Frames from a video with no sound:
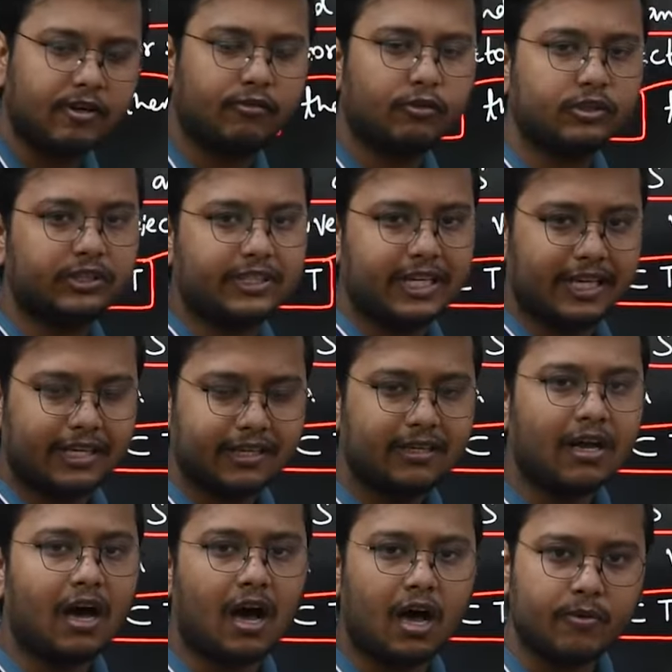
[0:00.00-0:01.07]
was taken
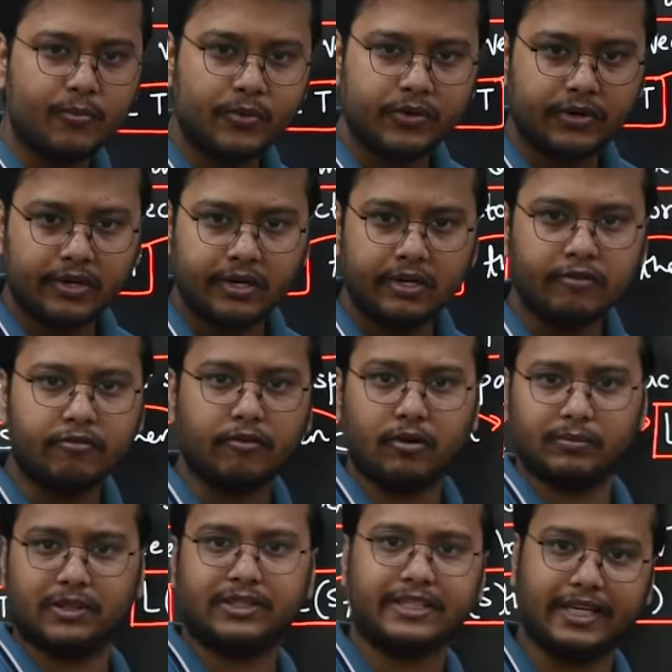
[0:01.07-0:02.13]
arbitrarily from
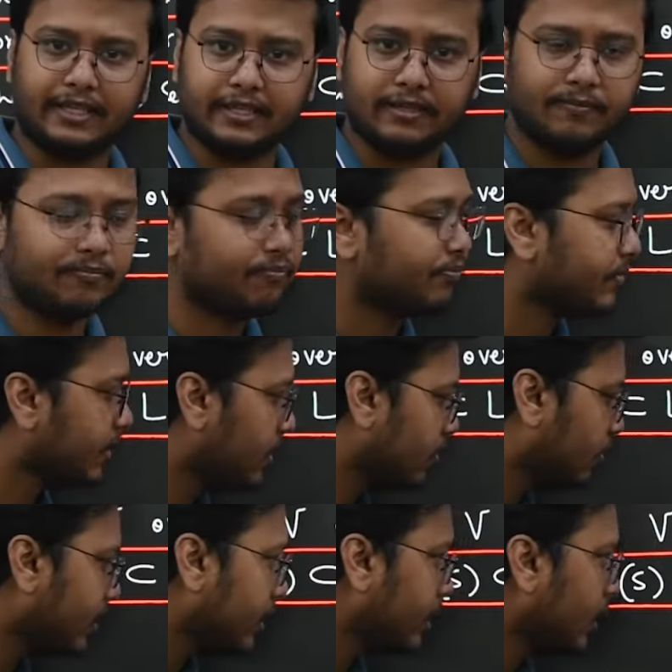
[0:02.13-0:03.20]
the set.
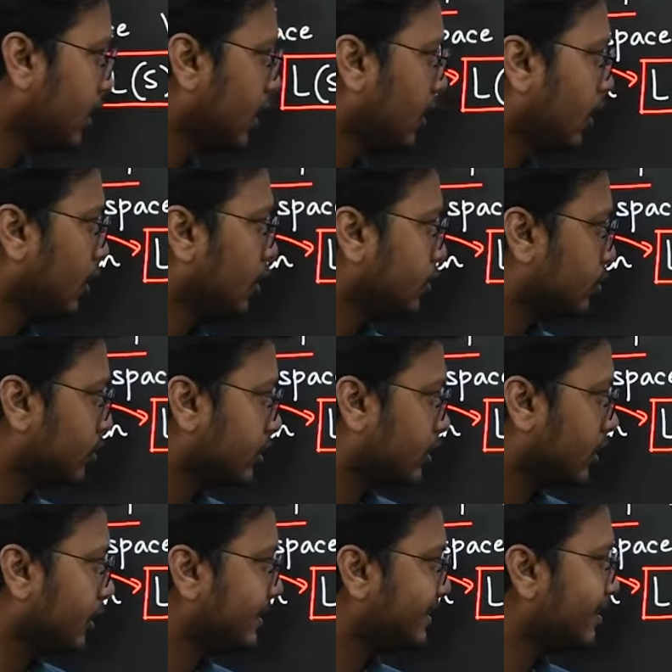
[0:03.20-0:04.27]
Okay, so the
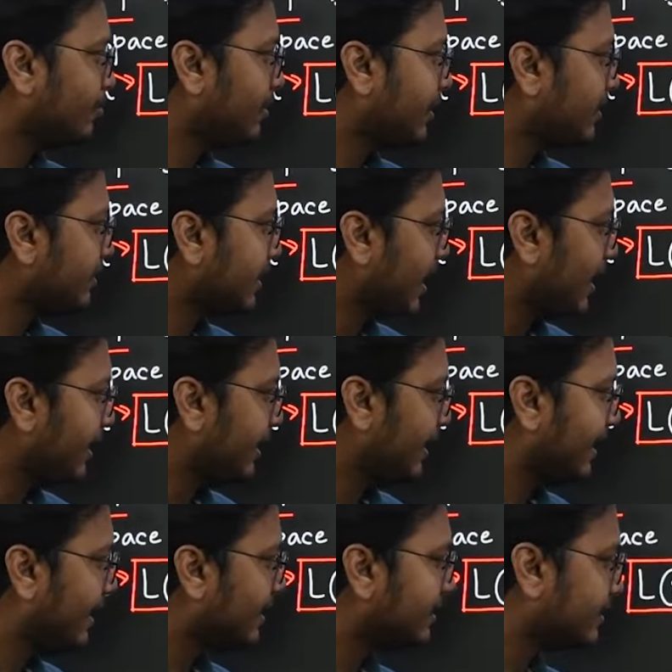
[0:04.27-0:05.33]
concept is, I'll
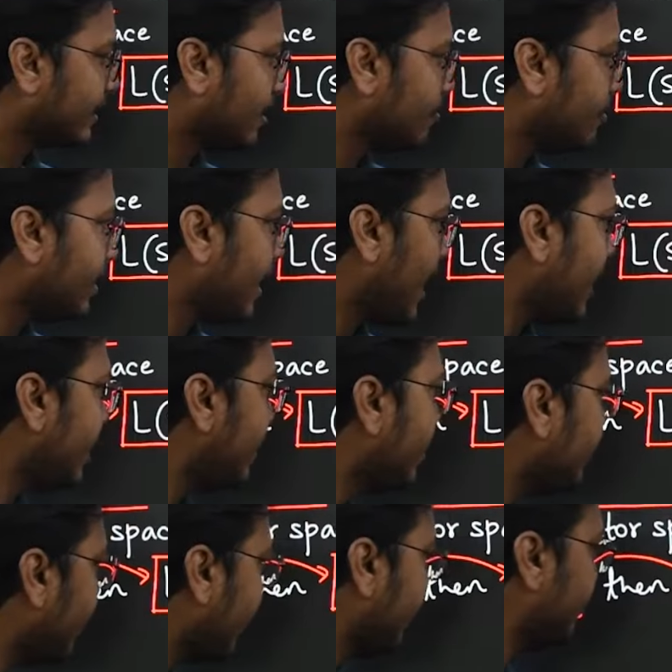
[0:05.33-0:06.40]
take some
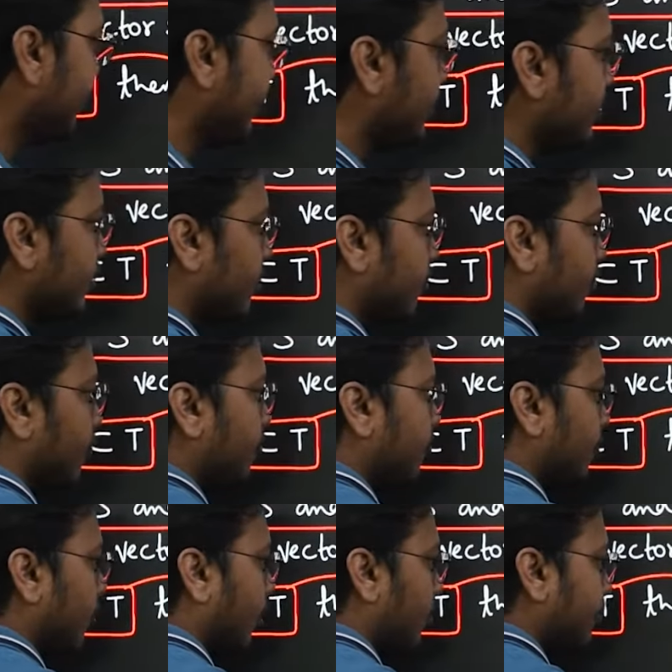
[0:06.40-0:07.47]
random element
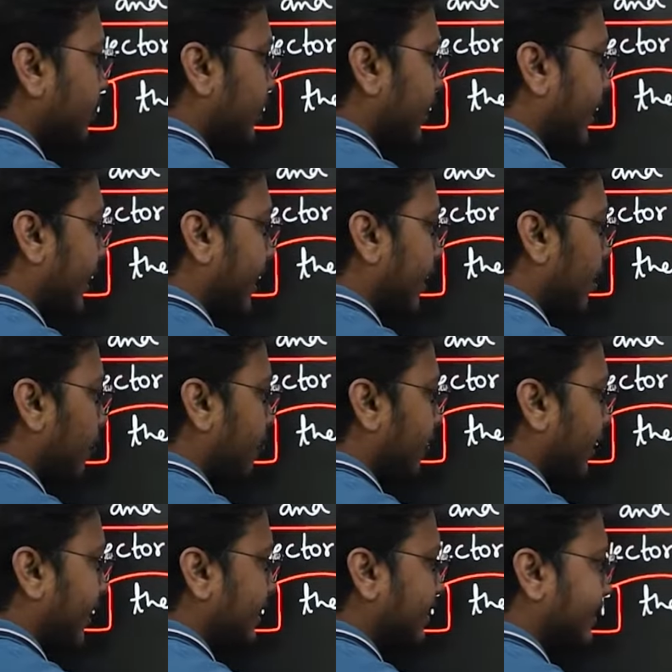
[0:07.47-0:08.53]
from the L of
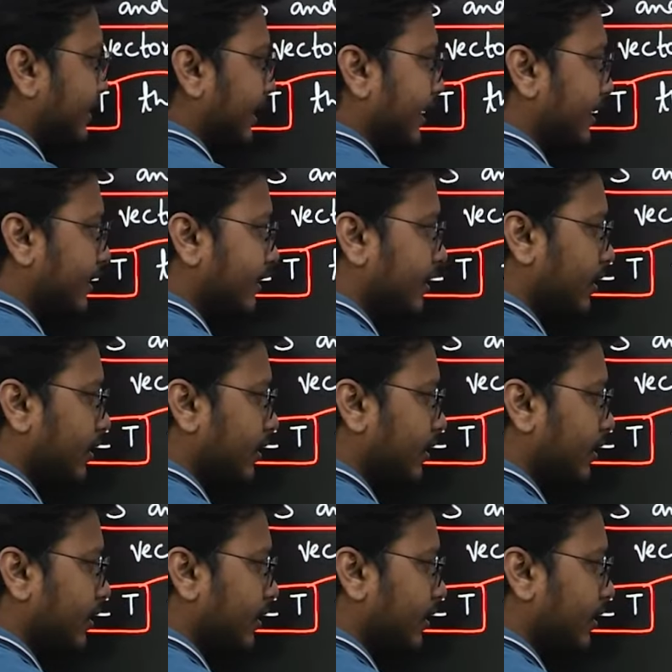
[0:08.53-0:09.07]
S set,